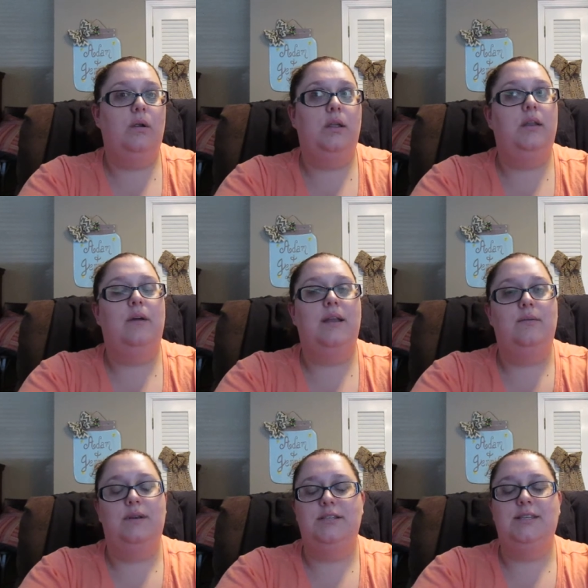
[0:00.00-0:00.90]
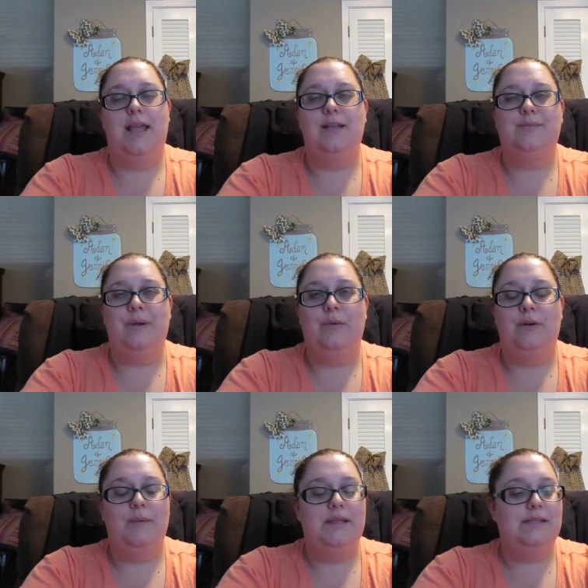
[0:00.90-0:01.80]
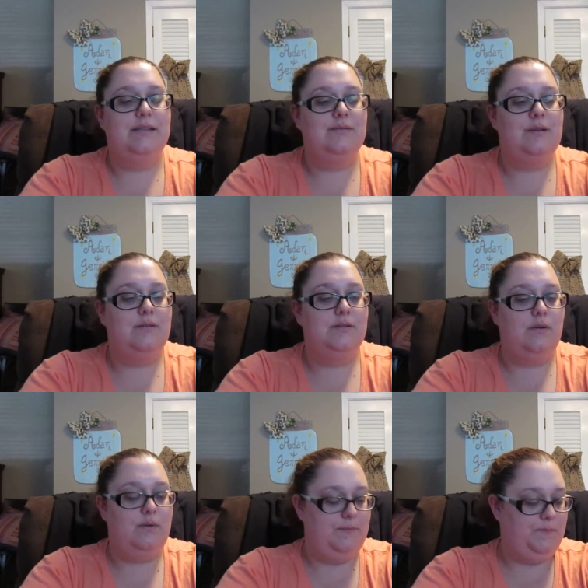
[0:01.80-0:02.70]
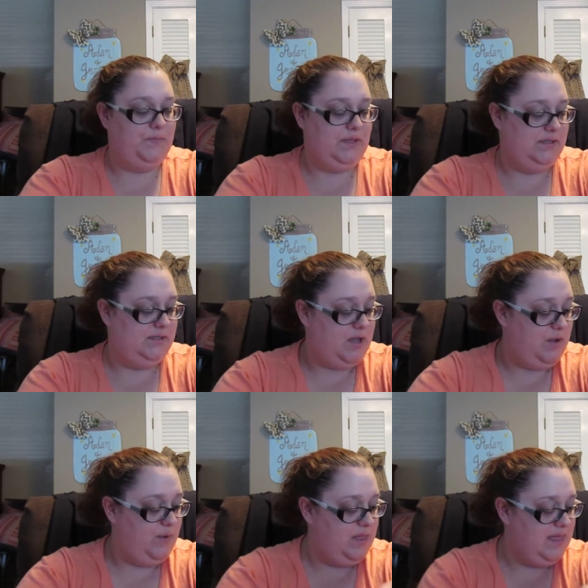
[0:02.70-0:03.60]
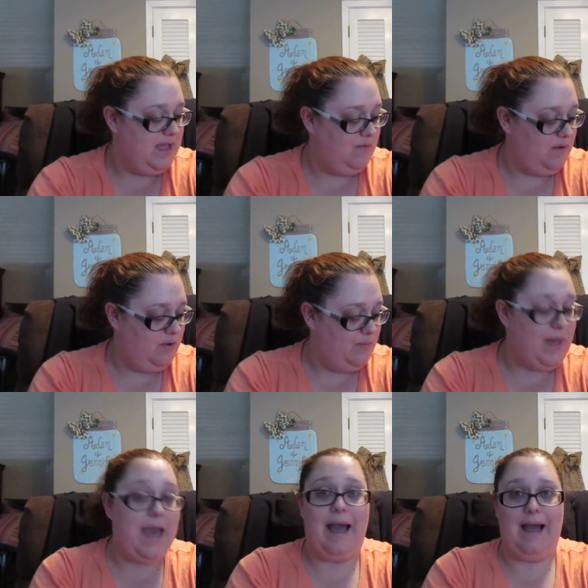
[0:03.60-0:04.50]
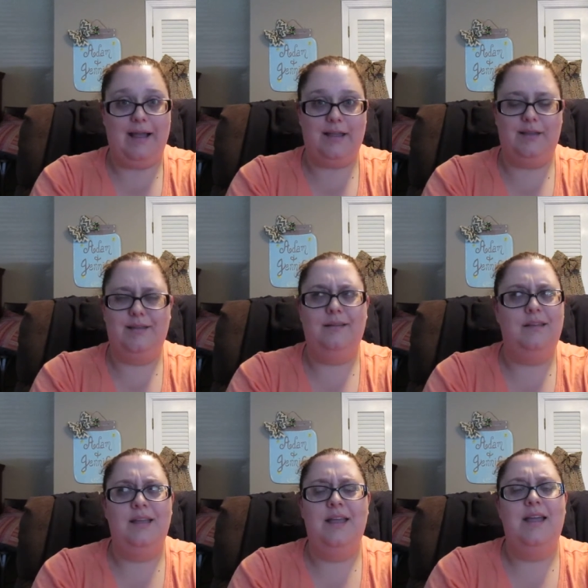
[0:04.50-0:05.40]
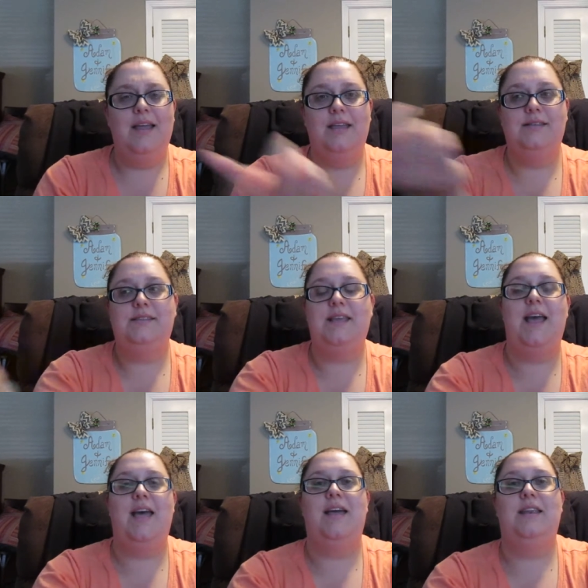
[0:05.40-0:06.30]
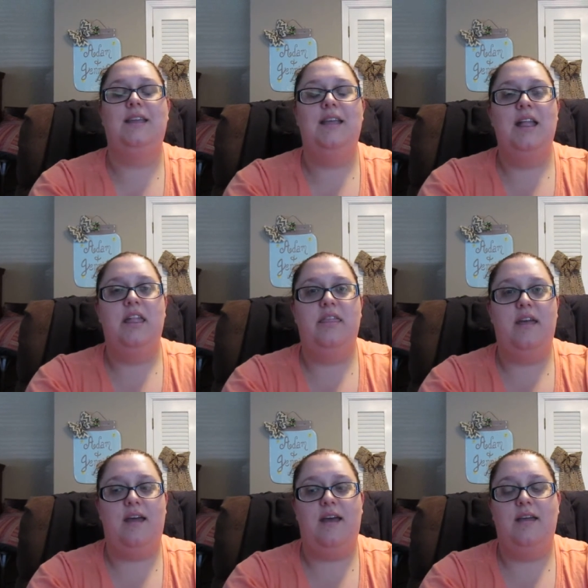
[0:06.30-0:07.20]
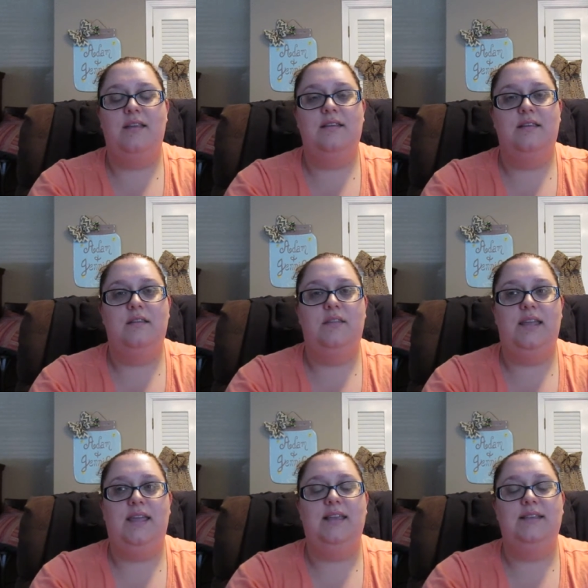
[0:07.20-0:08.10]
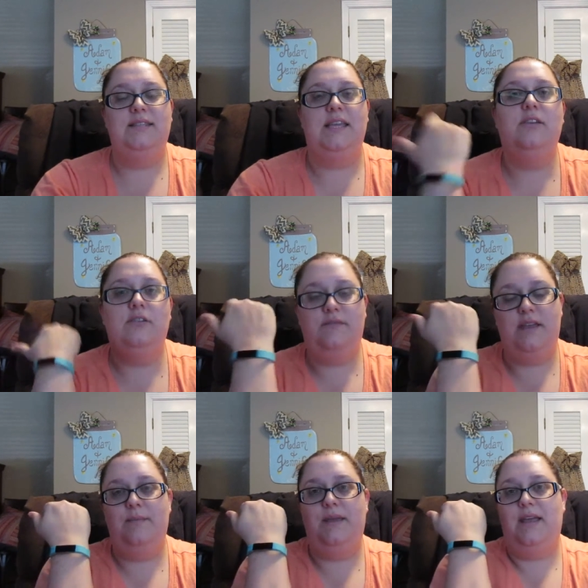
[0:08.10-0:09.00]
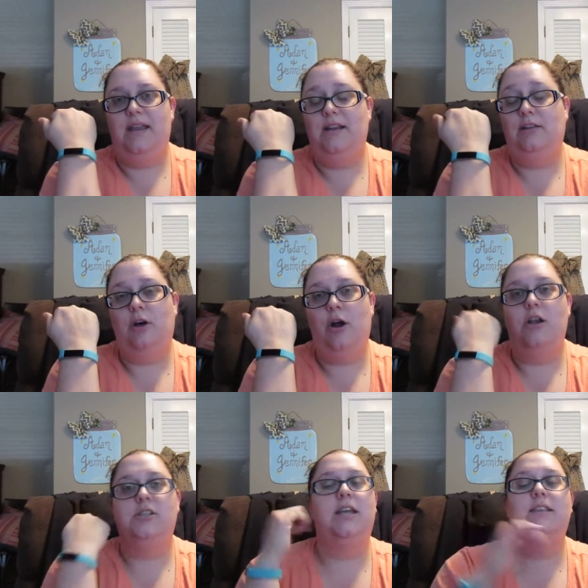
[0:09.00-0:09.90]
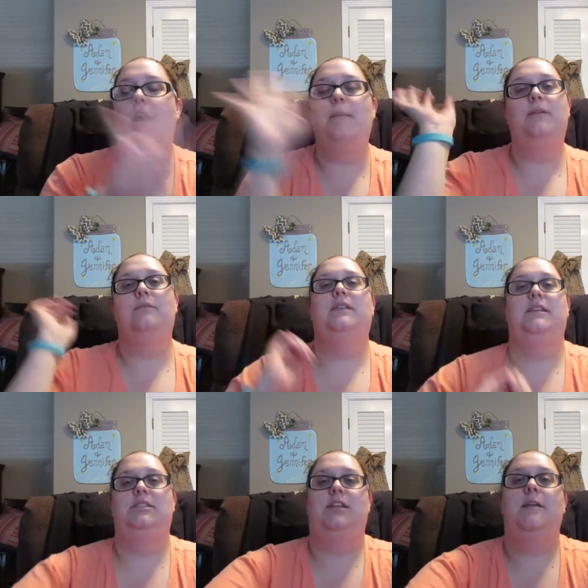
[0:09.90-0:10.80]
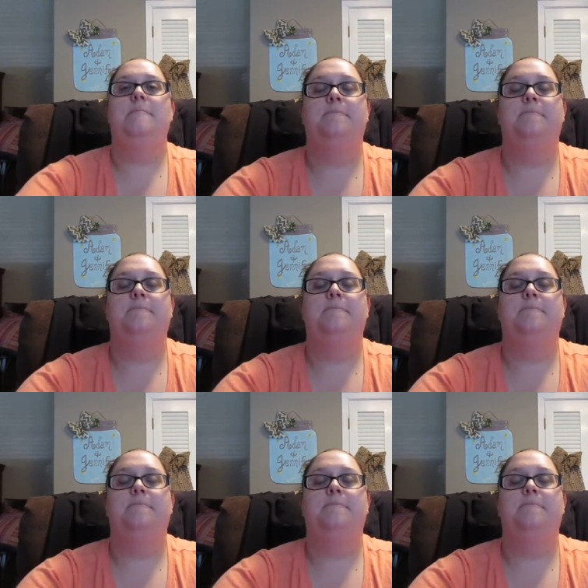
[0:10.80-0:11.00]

you know, I don't want to just cancel my order, basically is what I was going. So they wrote back and said that the teal Fitbit in a large had not been released yet.